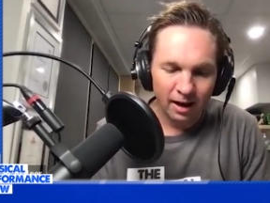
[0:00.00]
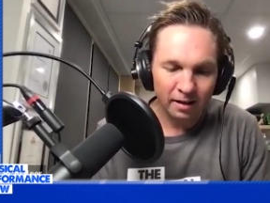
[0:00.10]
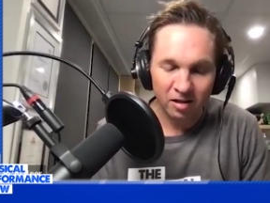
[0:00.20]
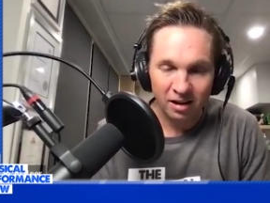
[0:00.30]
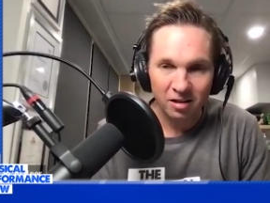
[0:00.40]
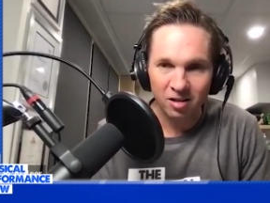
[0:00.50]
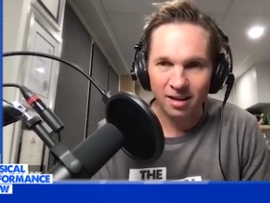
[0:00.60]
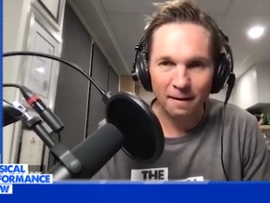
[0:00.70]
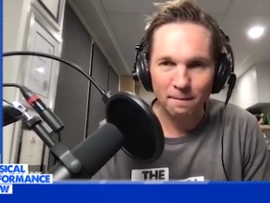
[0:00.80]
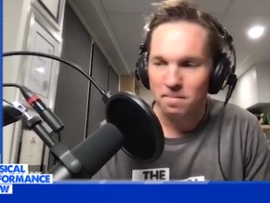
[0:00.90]
And since
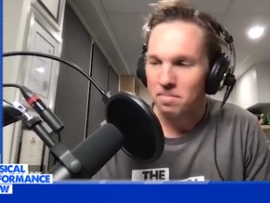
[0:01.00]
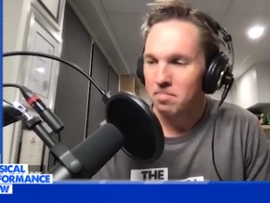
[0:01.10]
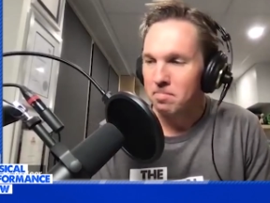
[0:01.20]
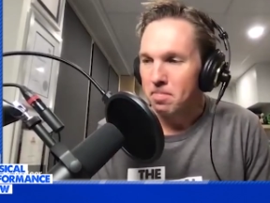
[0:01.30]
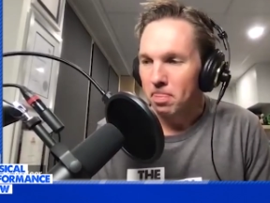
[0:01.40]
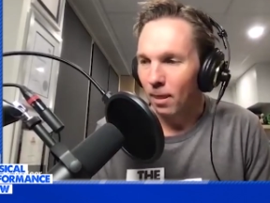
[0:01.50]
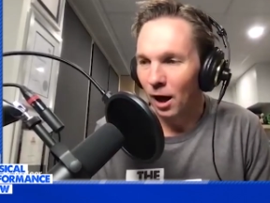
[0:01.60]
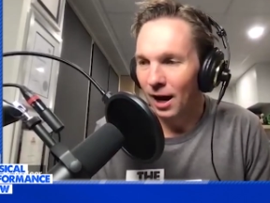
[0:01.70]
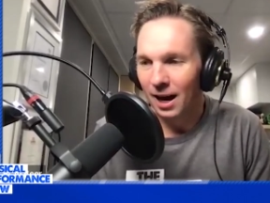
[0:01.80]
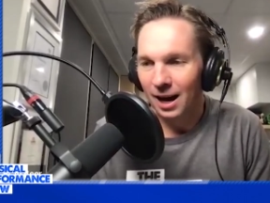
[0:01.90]
then,
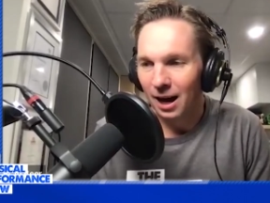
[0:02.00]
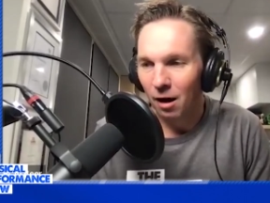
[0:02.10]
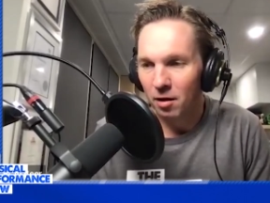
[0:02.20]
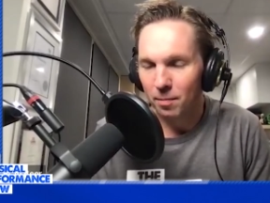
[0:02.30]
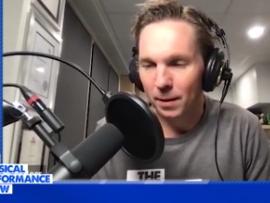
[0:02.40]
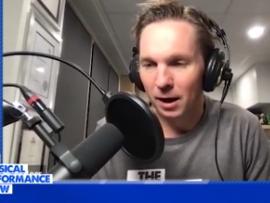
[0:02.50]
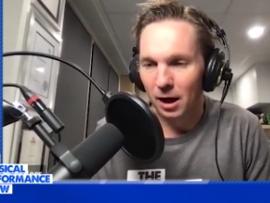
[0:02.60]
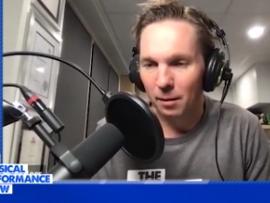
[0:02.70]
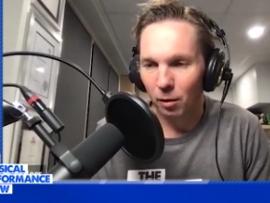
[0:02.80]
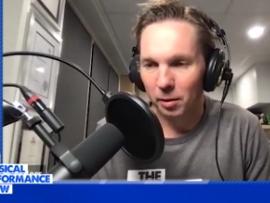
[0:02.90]
it's
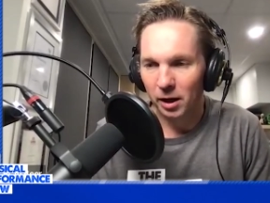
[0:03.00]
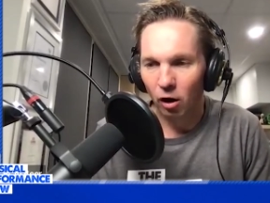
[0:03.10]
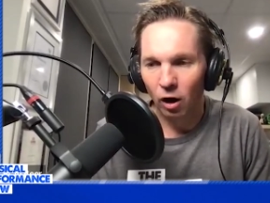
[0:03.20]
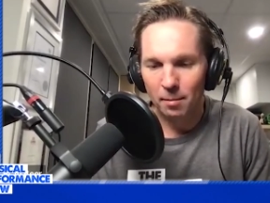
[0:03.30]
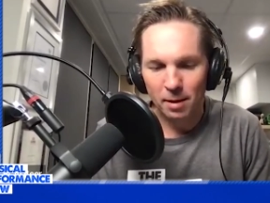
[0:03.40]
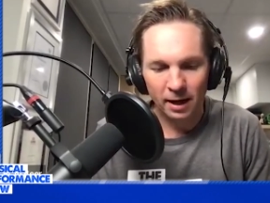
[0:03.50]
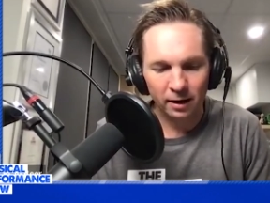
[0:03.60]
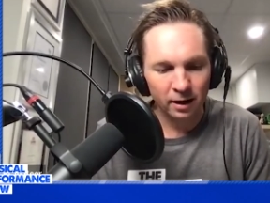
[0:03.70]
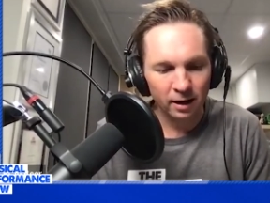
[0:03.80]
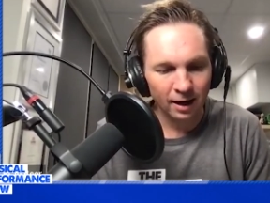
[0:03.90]
been probably an
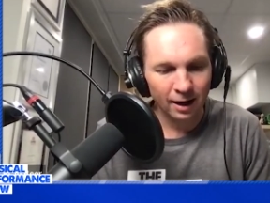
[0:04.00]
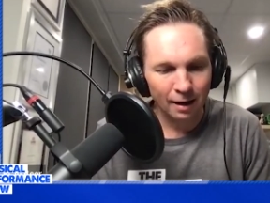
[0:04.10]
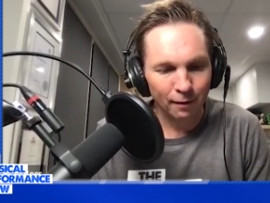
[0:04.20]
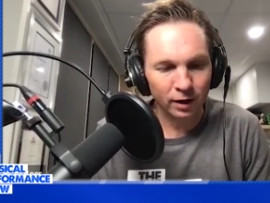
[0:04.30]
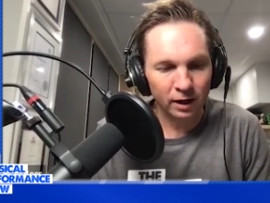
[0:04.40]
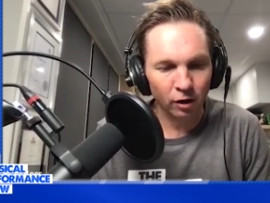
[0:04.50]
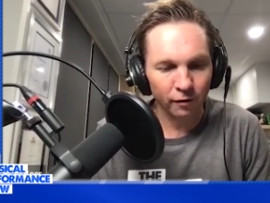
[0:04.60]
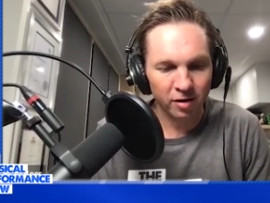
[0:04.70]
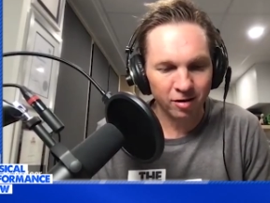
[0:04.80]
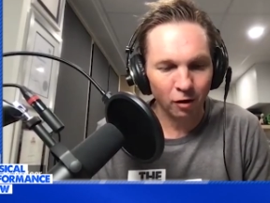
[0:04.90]
Ironman effort in and
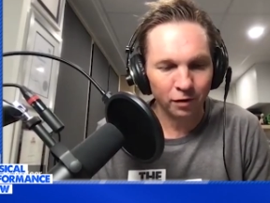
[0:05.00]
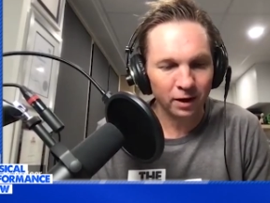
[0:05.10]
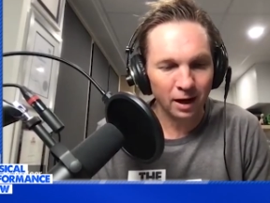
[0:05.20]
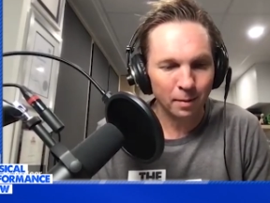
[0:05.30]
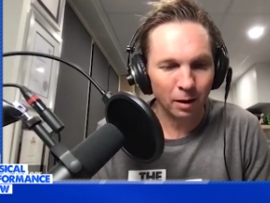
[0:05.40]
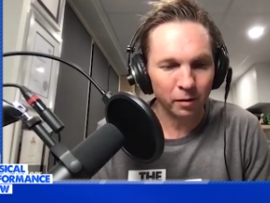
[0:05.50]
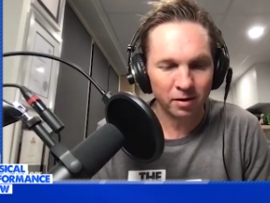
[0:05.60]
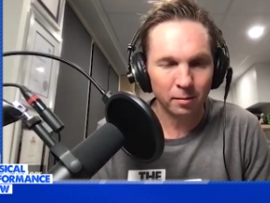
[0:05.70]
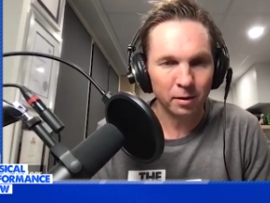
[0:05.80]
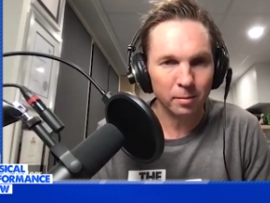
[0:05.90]
of itself to keep up with
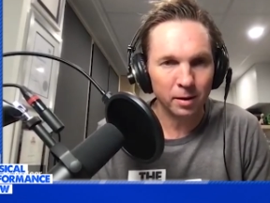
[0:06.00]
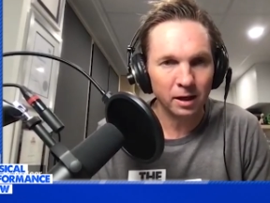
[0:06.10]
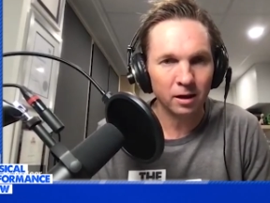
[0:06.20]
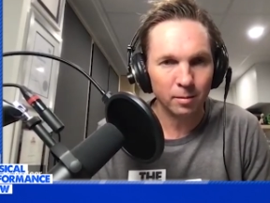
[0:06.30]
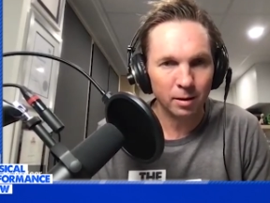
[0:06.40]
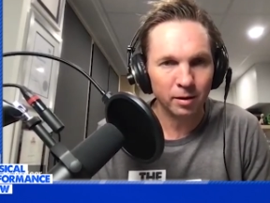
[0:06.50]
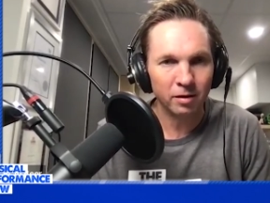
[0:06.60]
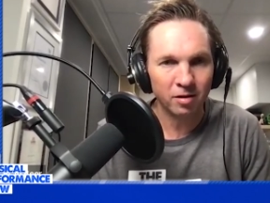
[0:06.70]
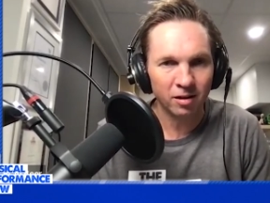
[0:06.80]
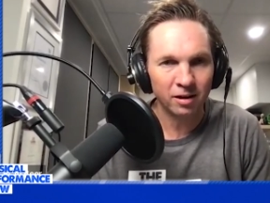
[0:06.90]
some of the media
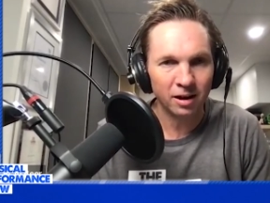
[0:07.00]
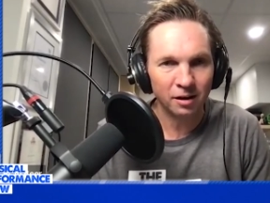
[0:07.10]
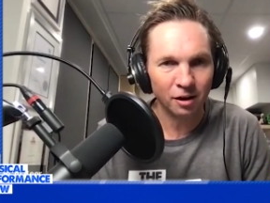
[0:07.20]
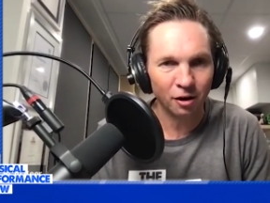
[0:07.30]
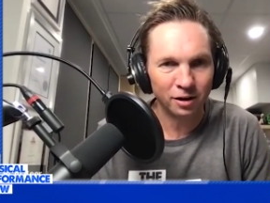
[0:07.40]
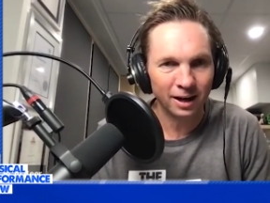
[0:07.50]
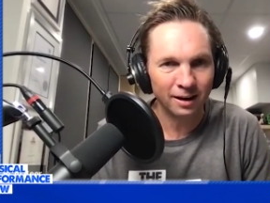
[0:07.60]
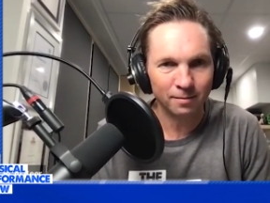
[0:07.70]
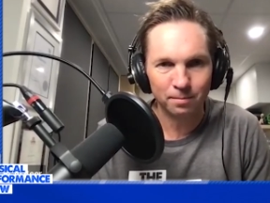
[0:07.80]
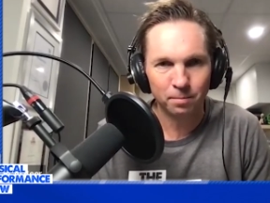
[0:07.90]
commitments and no doubt,